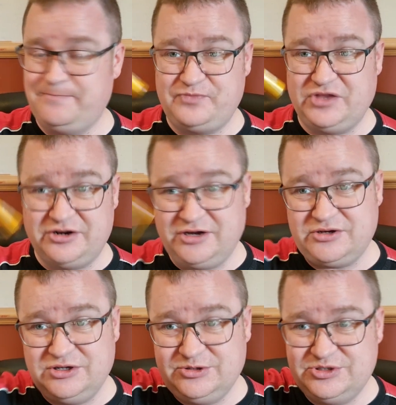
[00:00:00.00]
you're not
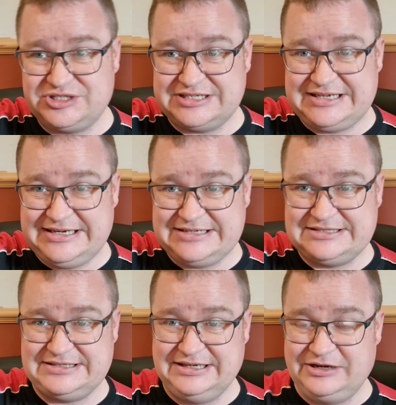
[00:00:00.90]
going to lose this
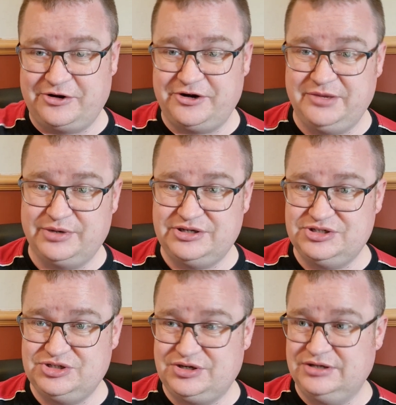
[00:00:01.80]
case in a hurry, because
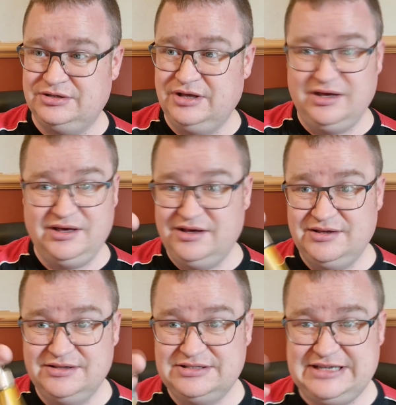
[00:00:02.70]
you can
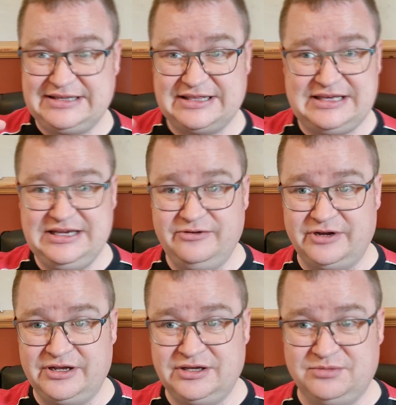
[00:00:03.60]
take the key
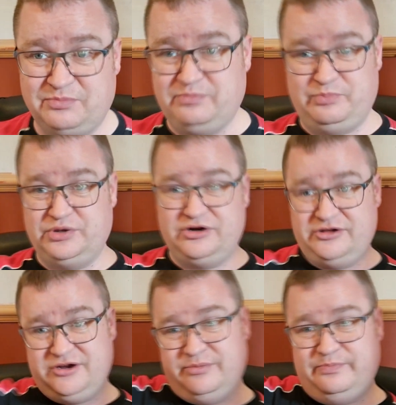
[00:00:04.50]
ring and put it on
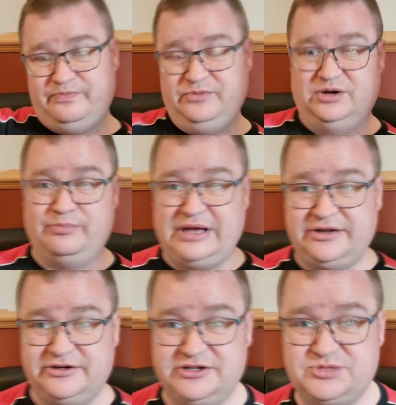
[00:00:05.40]
your belt
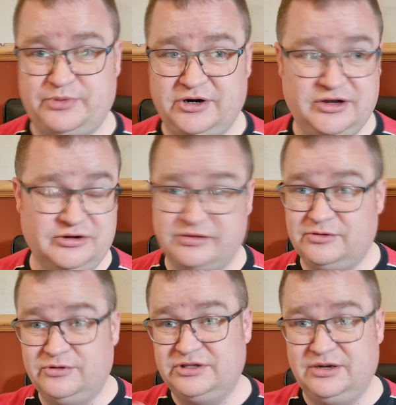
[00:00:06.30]
or your sporran, or
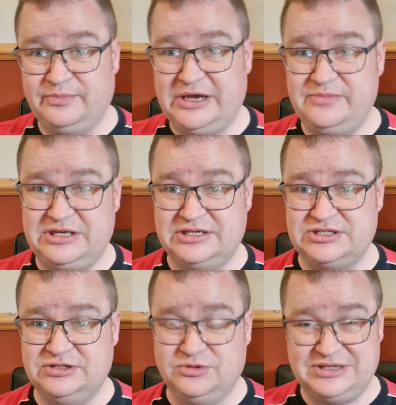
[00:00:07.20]
throw it in your pipe case.
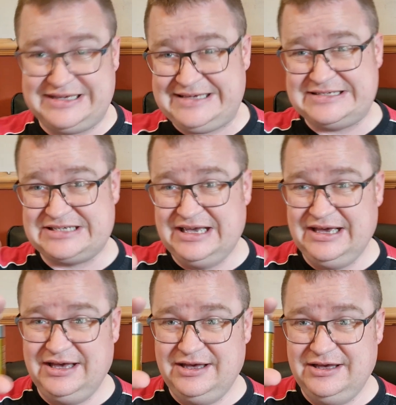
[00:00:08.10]
These,
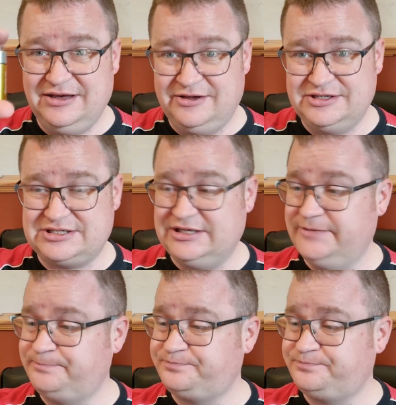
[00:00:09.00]
honestly,